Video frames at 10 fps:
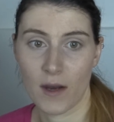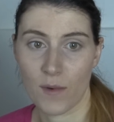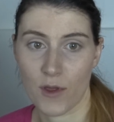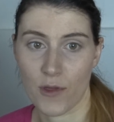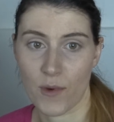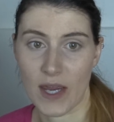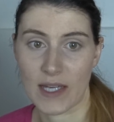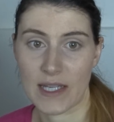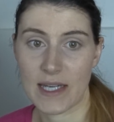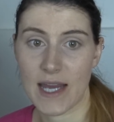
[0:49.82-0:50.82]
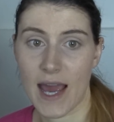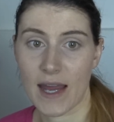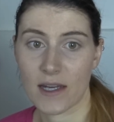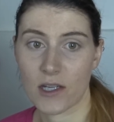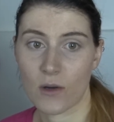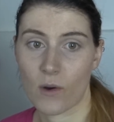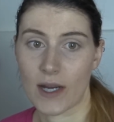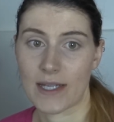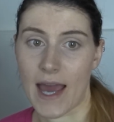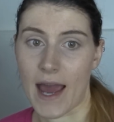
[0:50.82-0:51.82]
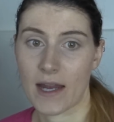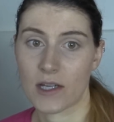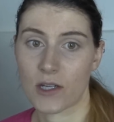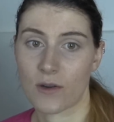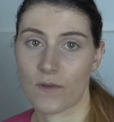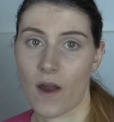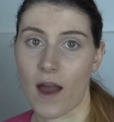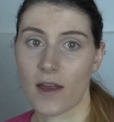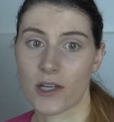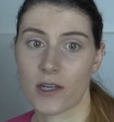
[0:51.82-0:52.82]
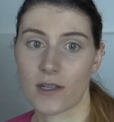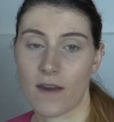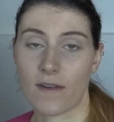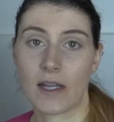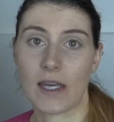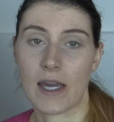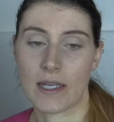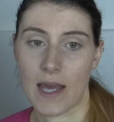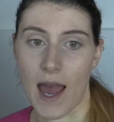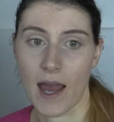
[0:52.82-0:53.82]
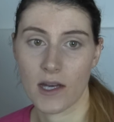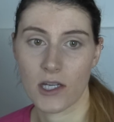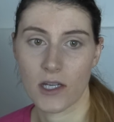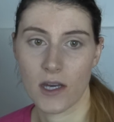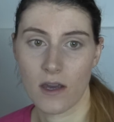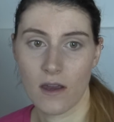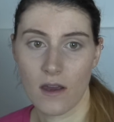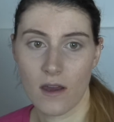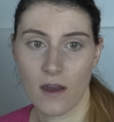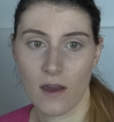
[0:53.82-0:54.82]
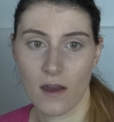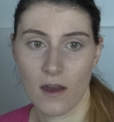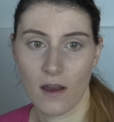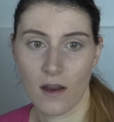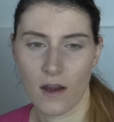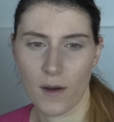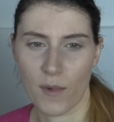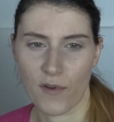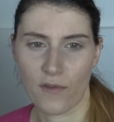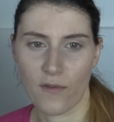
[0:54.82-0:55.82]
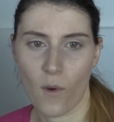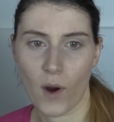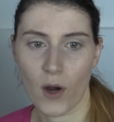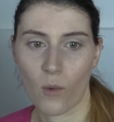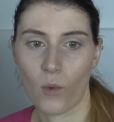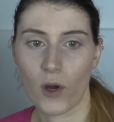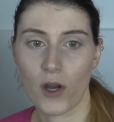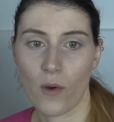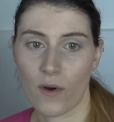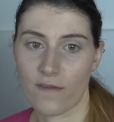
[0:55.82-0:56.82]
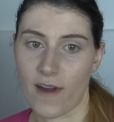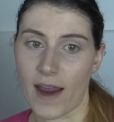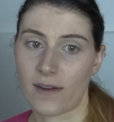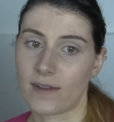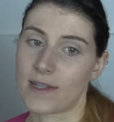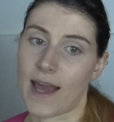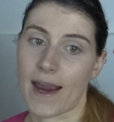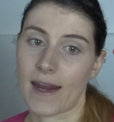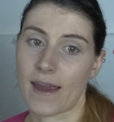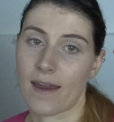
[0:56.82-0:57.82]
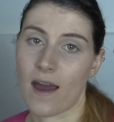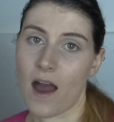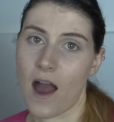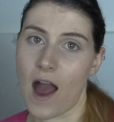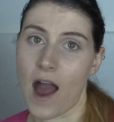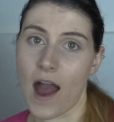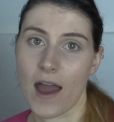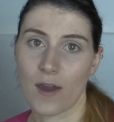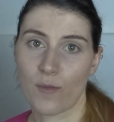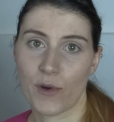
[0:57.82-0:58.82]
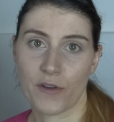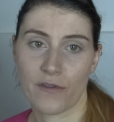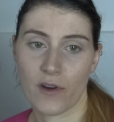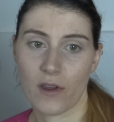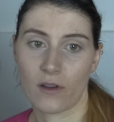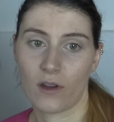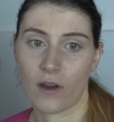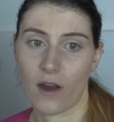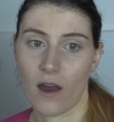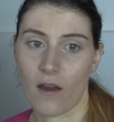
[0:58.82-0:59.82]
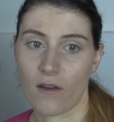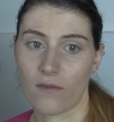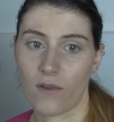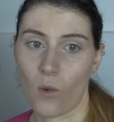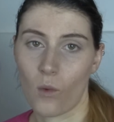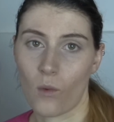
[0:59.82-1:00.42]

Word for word: Number 3, detached or attached garage? Definitely attached. Number 4, wood or vinyl siding? I prefer the look of